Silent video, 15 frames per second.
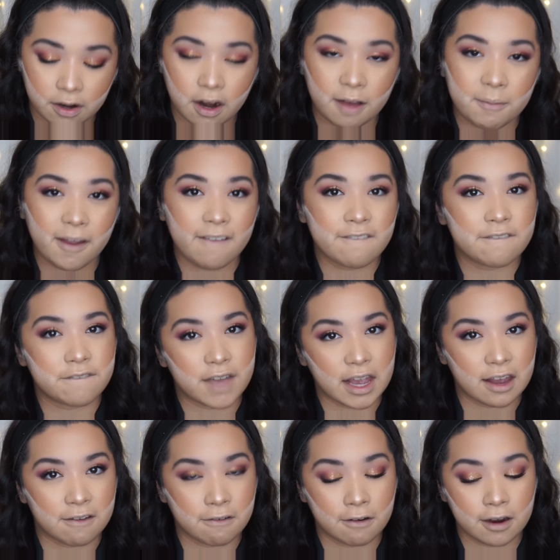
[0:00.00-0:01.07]
not my
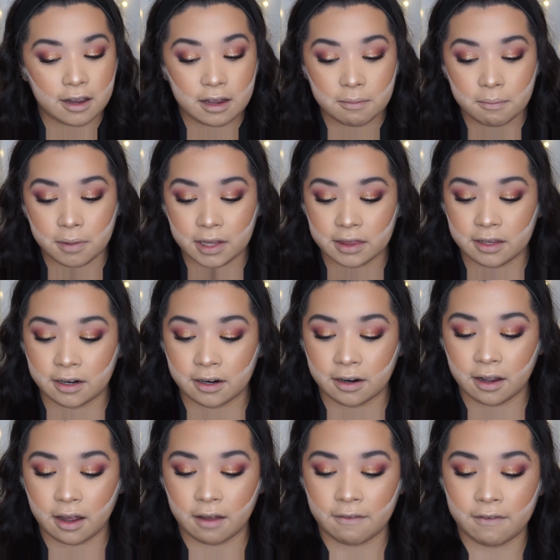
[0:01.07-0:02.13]
favorite, but they're
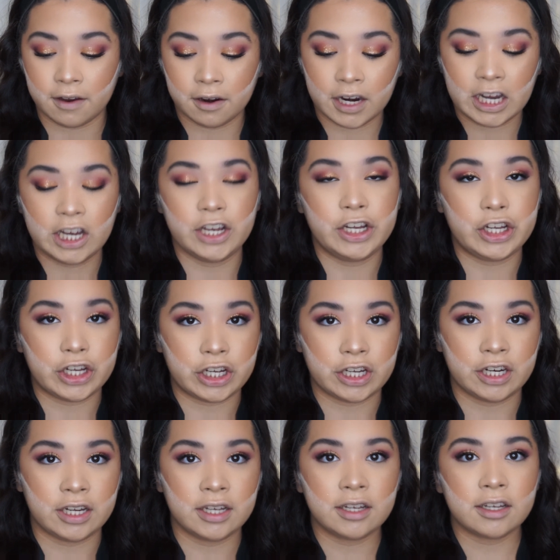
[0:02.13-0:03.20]
a very
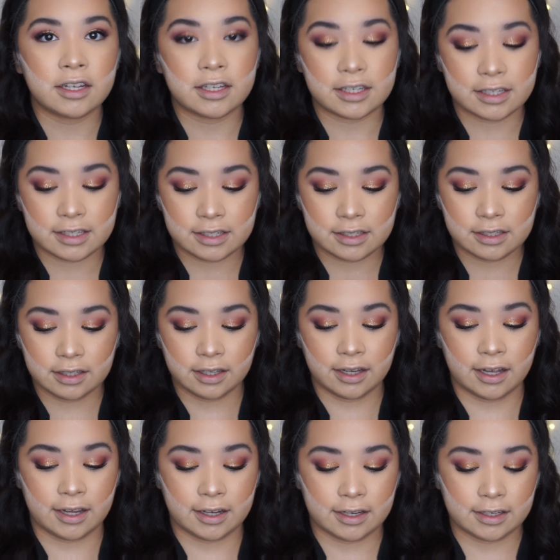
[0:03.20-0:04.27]
good
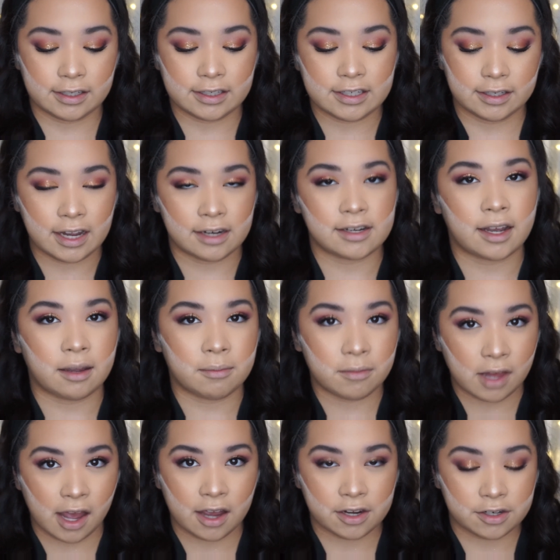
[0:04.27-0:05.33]
like daytime
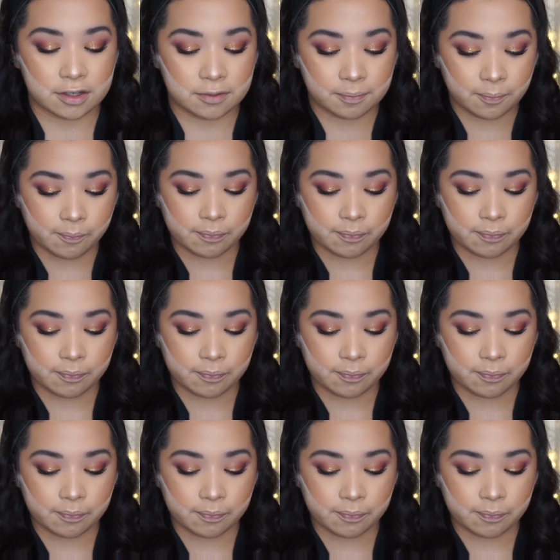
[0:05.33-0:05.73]
lash.